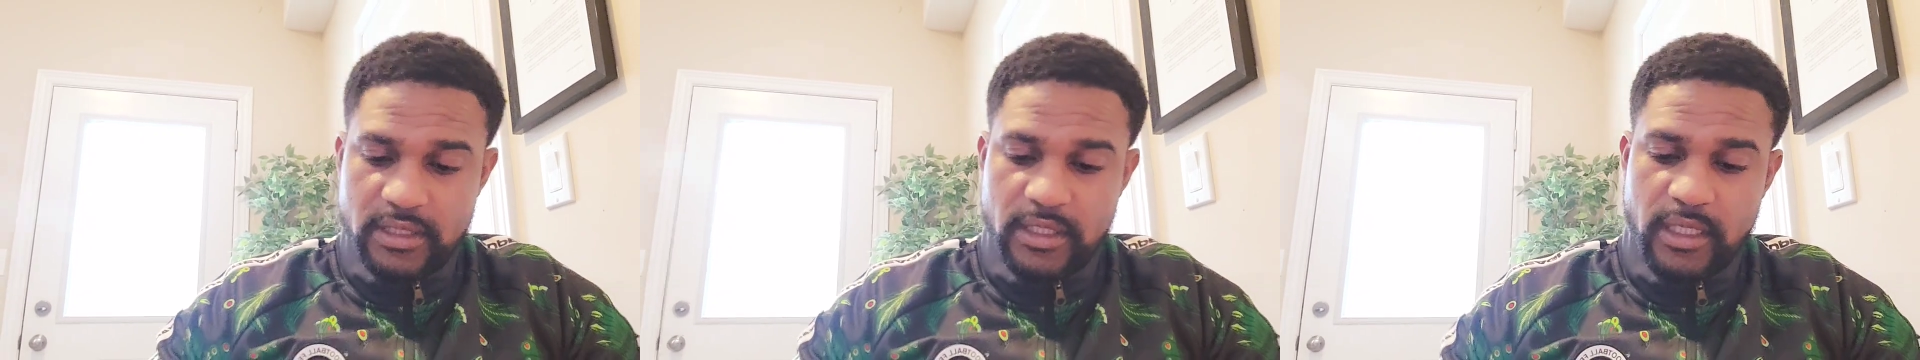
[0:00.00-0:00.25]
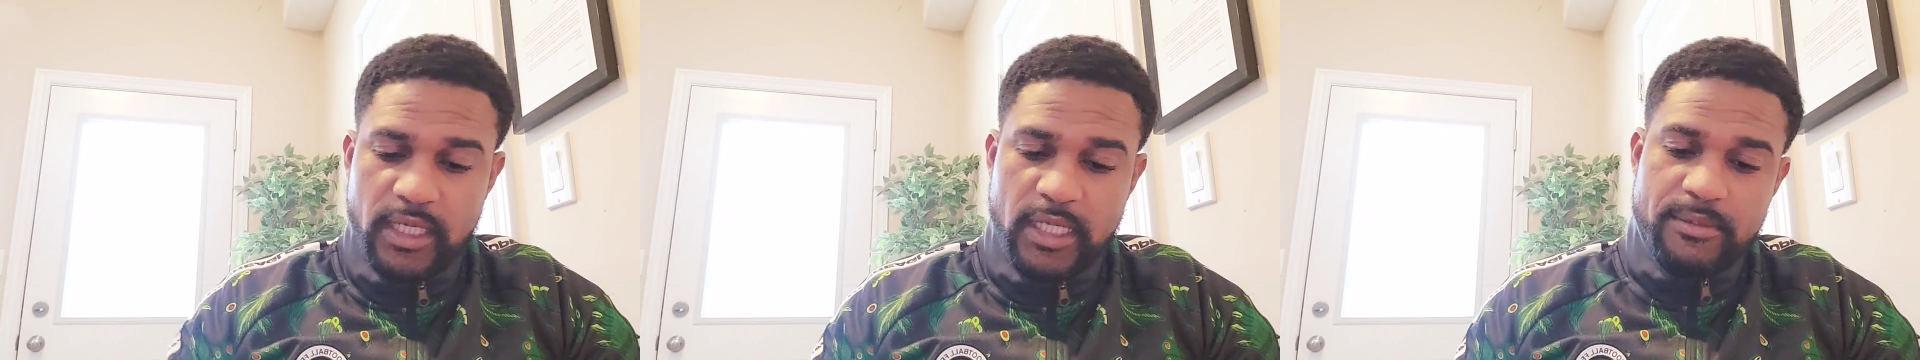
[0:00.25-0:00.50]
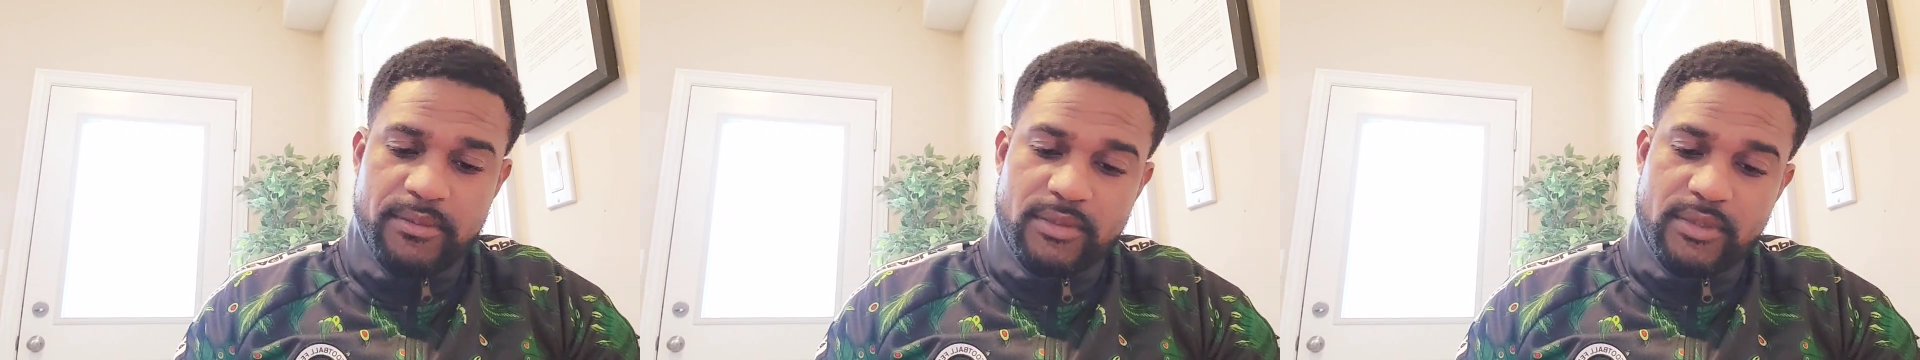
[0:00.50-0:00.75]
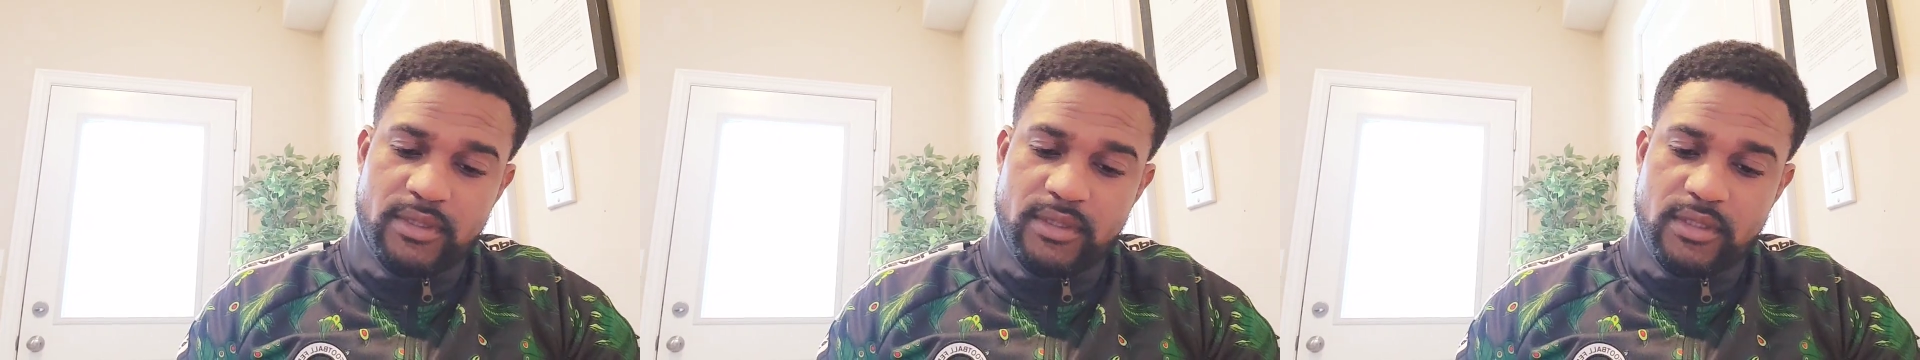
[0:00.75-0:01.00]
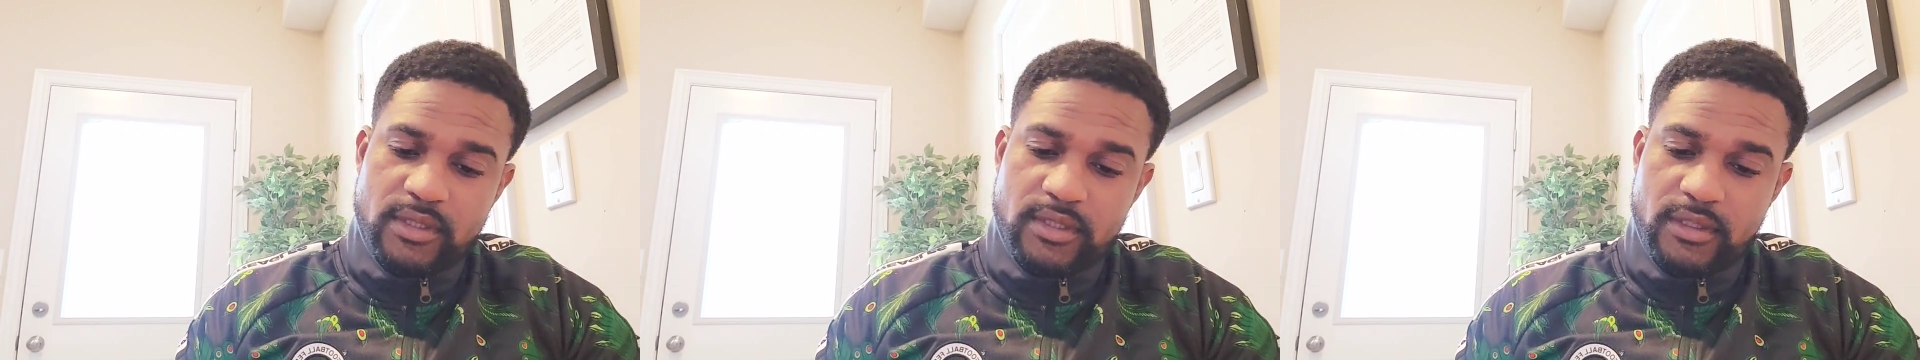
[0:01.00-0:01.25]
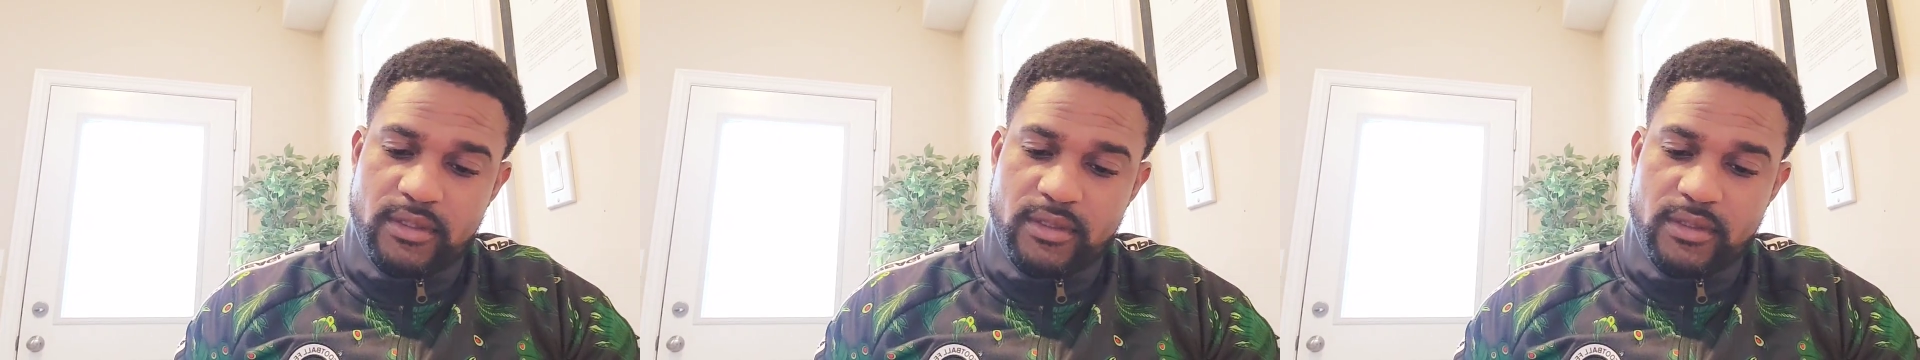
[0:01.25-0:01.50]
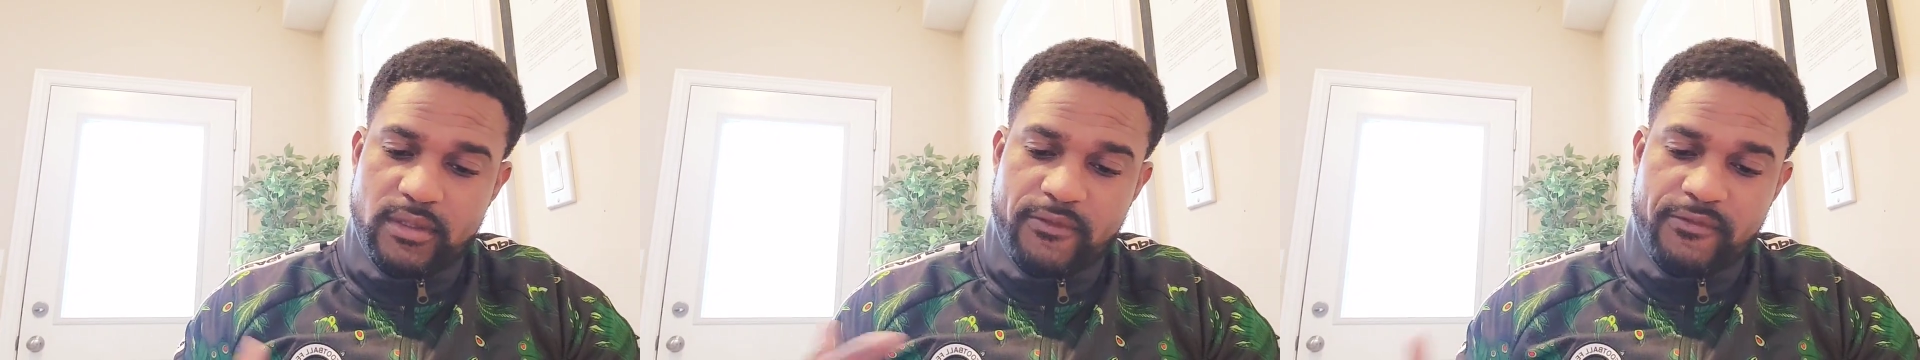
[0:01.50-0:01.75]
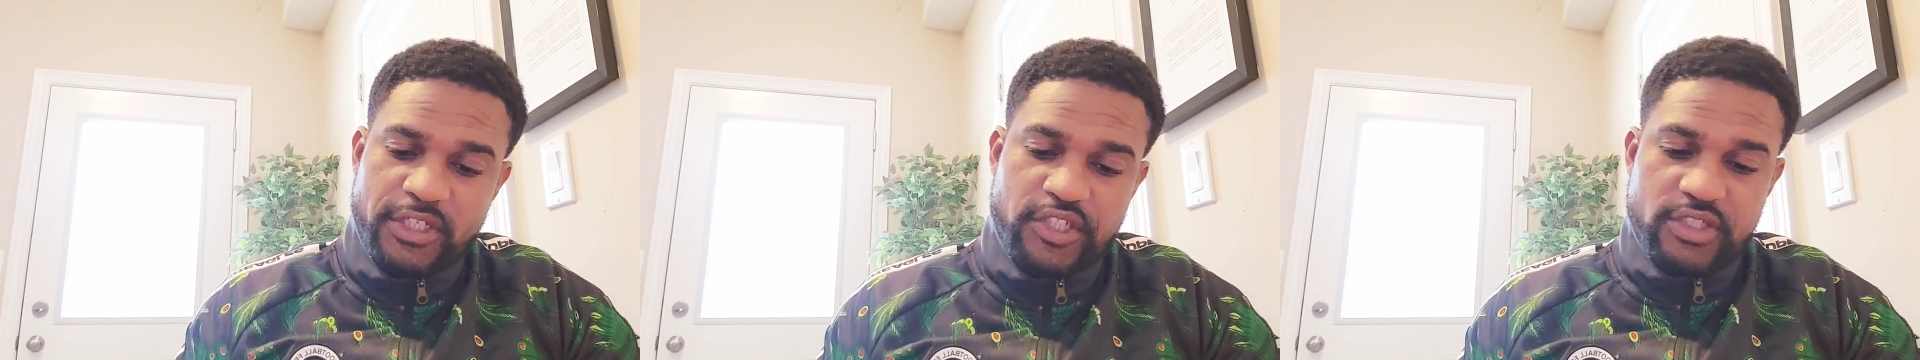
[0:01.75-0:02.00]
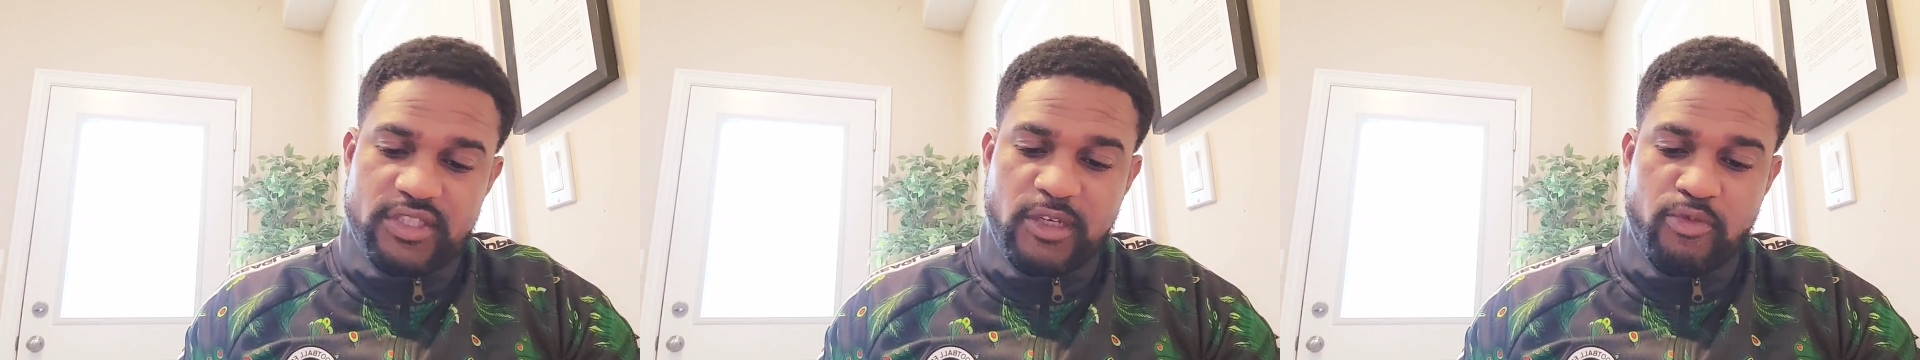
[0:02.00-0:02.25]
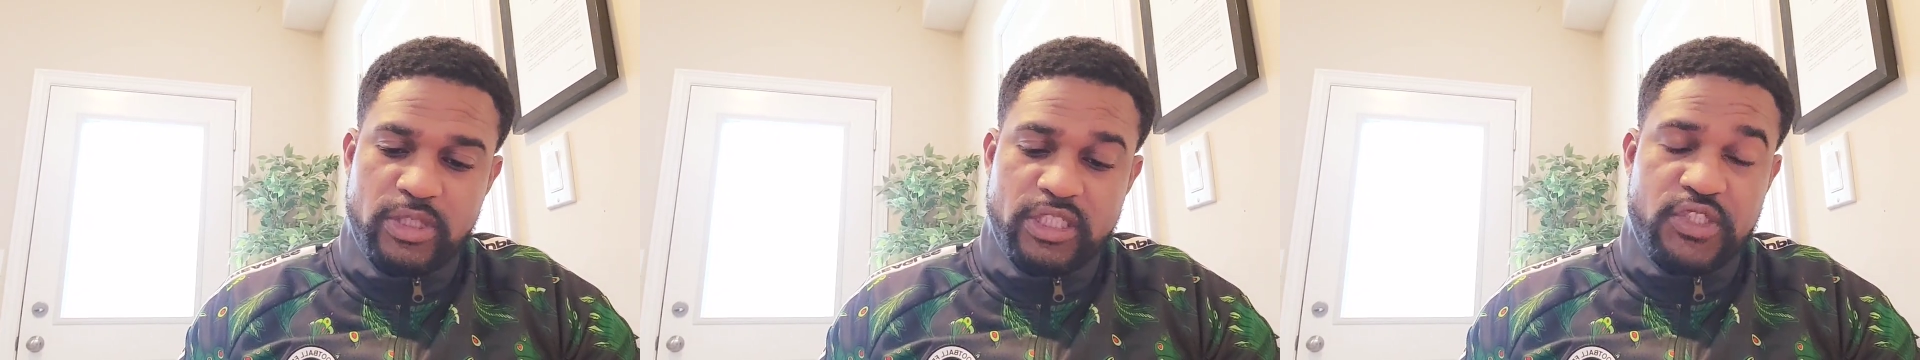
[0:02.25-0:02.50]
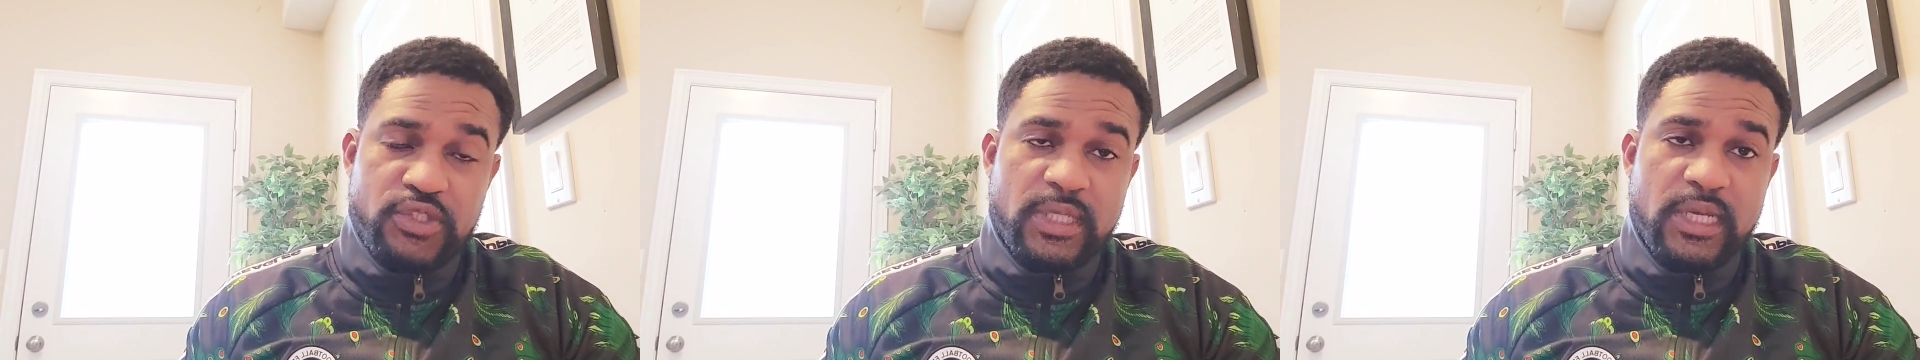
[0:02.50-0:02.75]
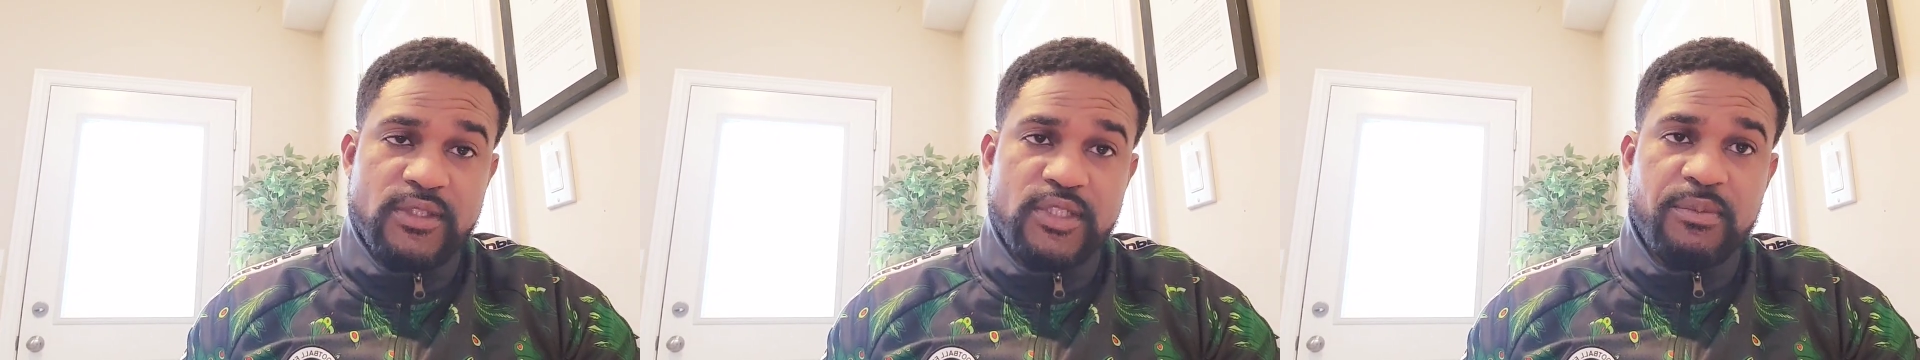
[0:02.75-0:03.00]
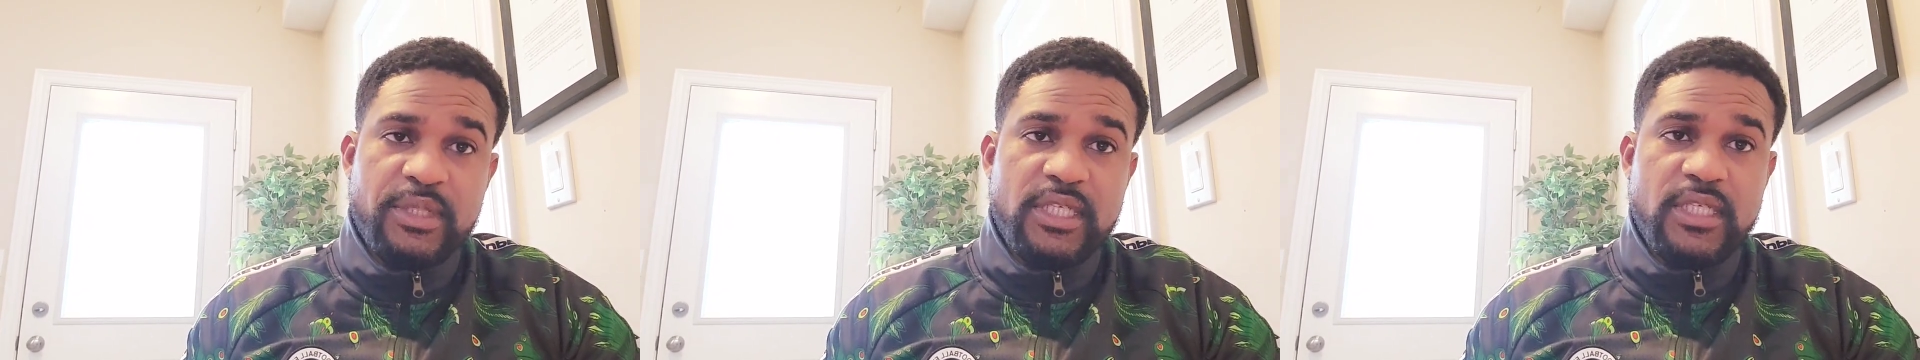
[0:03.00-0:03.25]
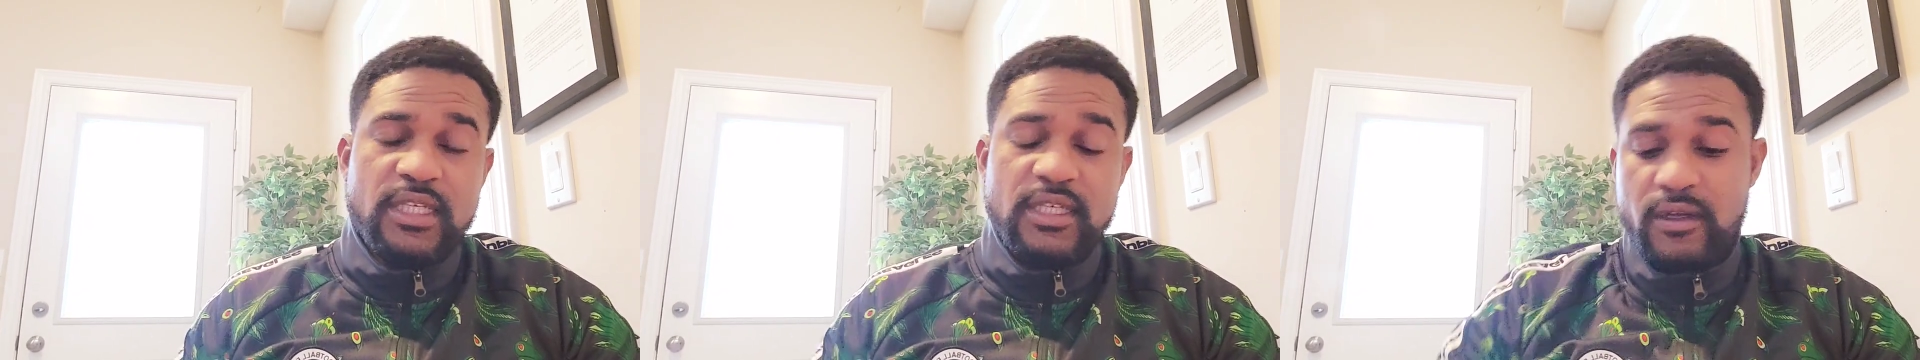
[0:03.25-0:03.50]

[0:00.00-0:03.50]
the fixtures that really stood out to me